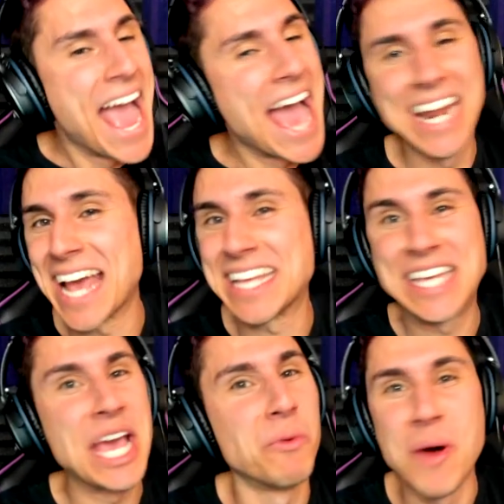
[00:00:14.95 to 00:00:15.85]
and I
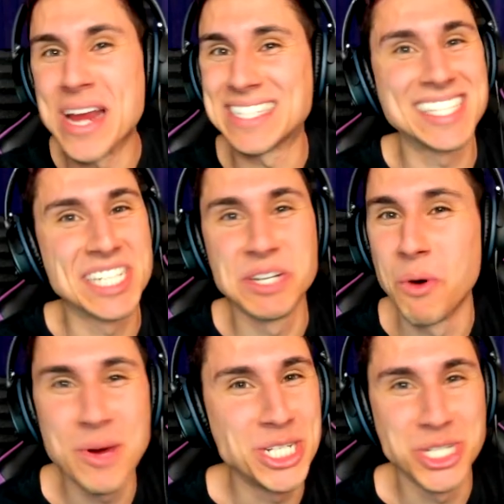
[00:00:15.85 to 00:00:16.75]
can't wait to see
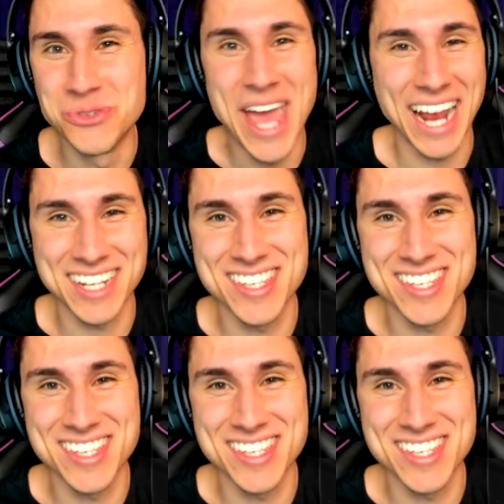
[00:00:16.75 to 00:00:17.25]
what we do next.